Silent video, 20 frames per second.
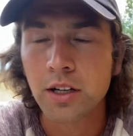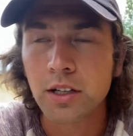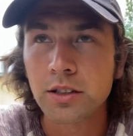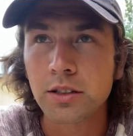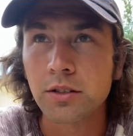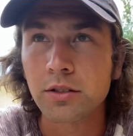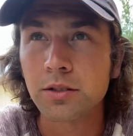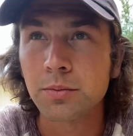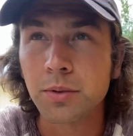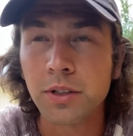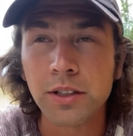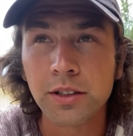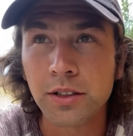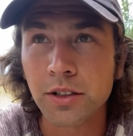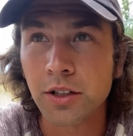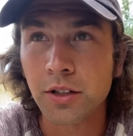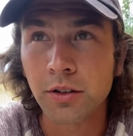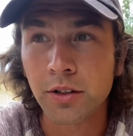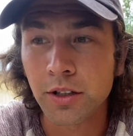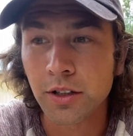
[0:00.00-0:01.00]
so it's been,
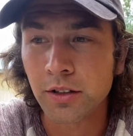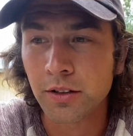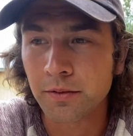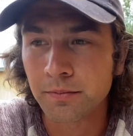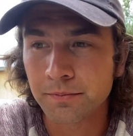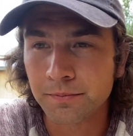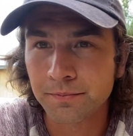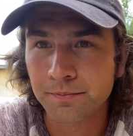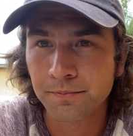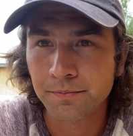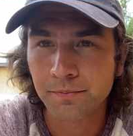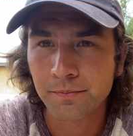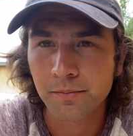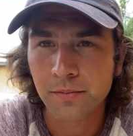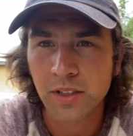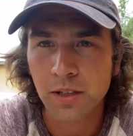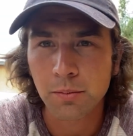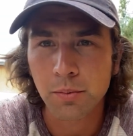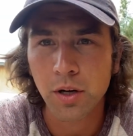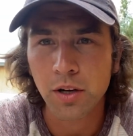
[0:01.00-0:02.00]
you know, a good
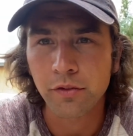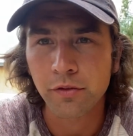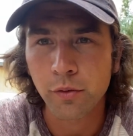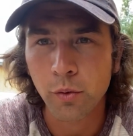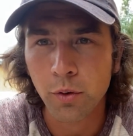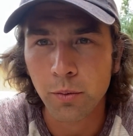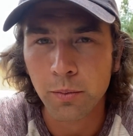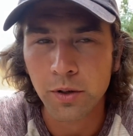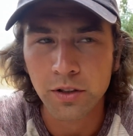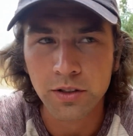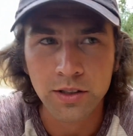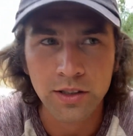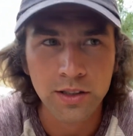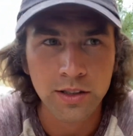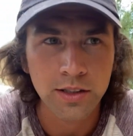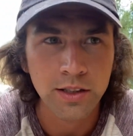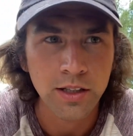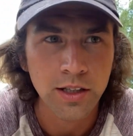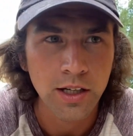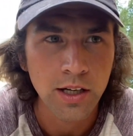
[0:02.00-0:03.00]
probably 4
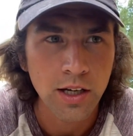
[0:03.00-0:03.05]
months,